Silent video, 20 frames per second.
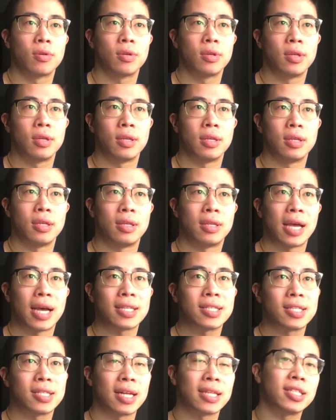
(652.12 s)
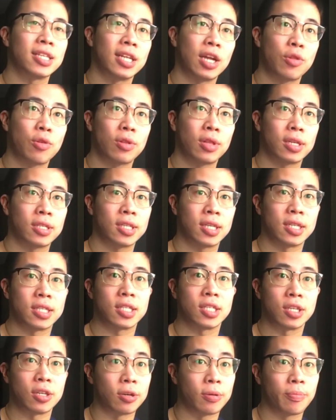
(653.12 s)
that's another thing to
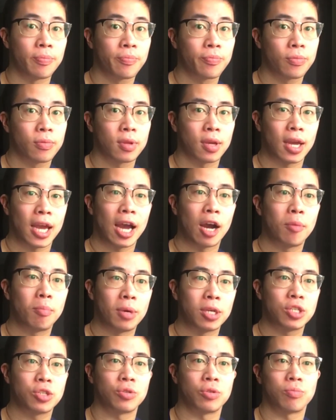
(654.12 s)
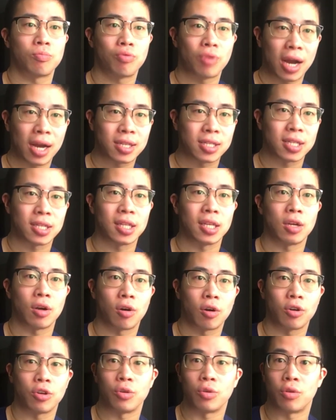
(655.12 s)
consider. How much practically
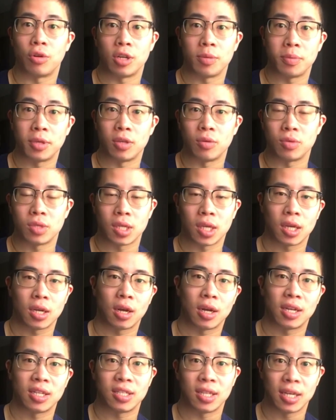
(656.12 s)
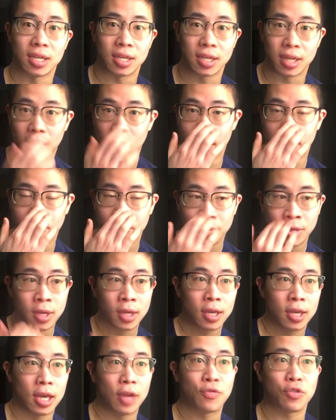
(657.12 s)
are you going to be using it on a day-to-day?
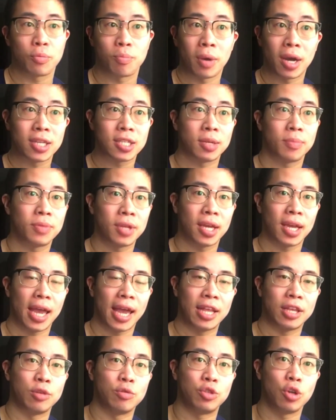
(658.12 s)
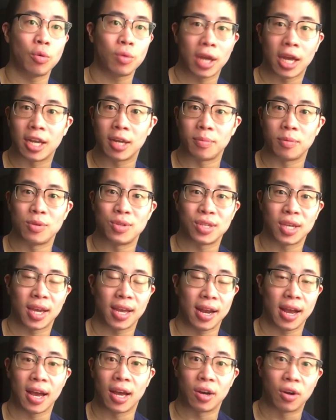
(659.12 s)
If you buy something and you don't end up using it
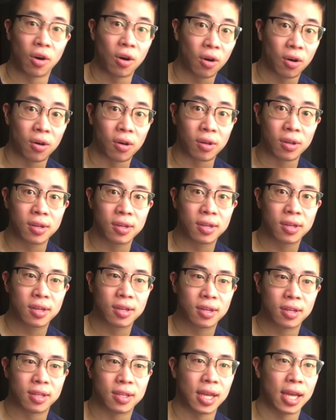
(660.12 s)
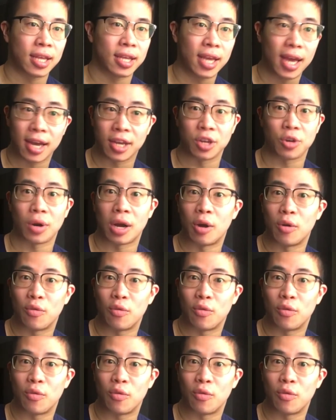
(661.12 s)
at all, then yeah, you're out